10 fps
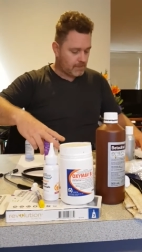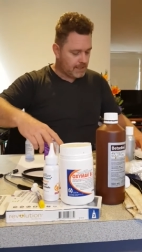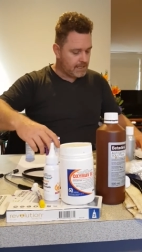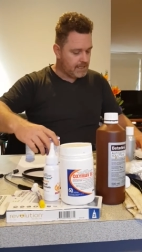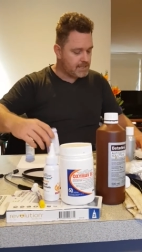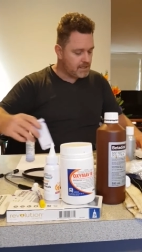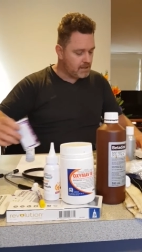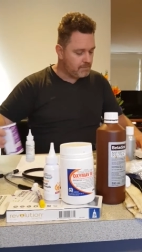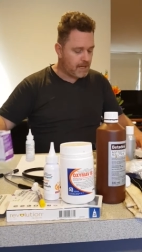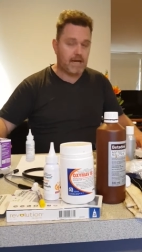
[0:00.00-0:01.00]
okay, is
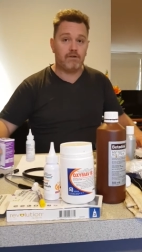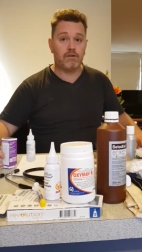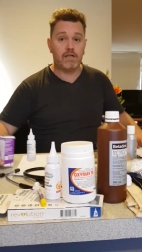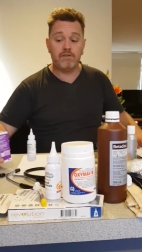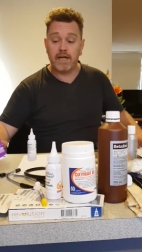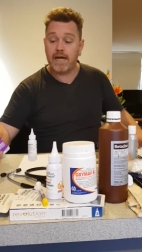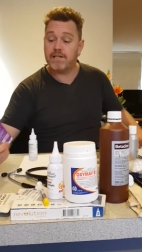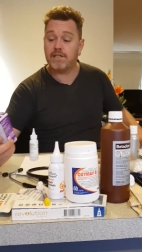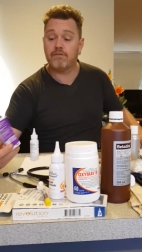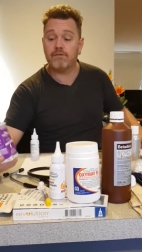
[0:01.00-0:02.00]
a pain reliever,
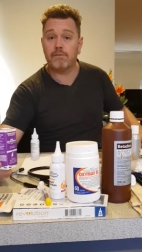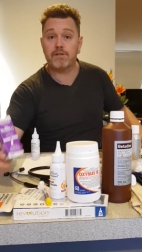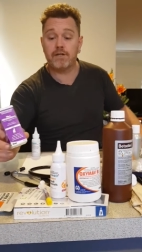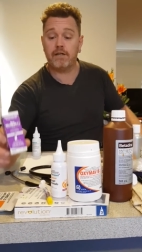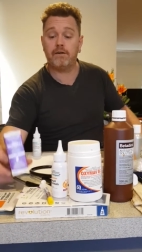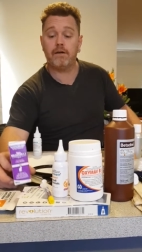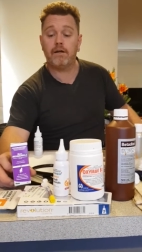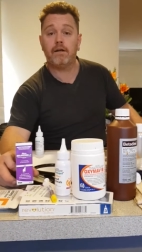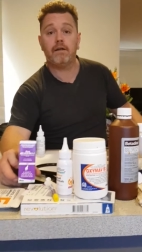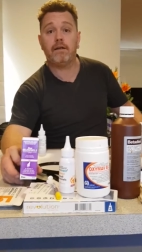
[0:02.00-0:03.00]
anti-inflammatory.
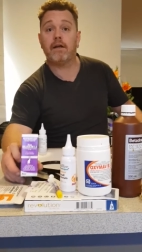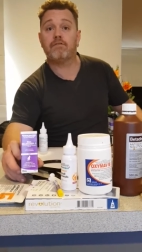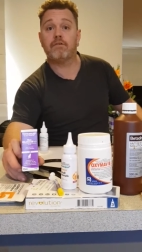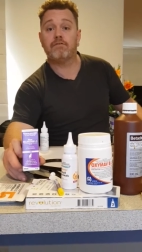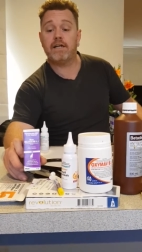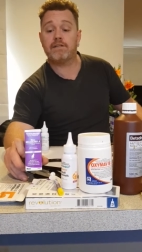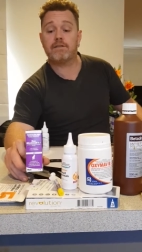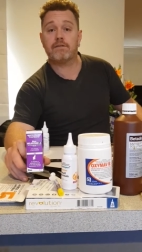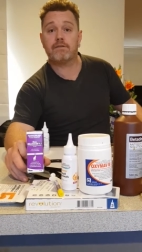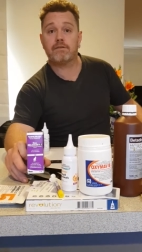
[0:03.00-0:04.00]
Get it from the
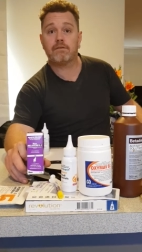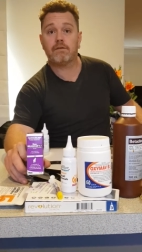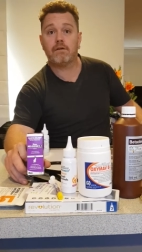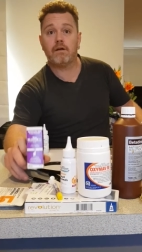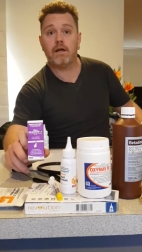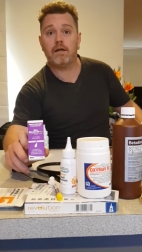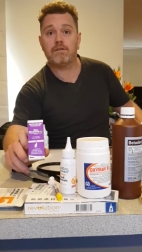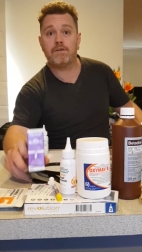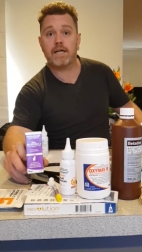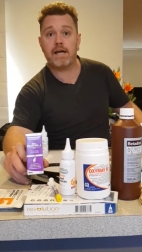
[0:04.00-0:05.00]
vets, and it's
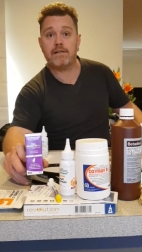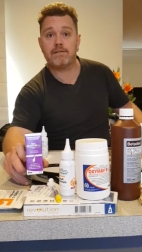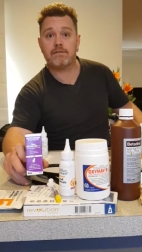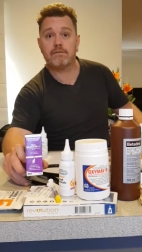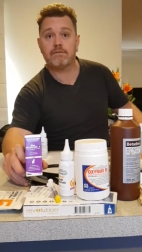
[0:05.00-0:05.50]
for your cats.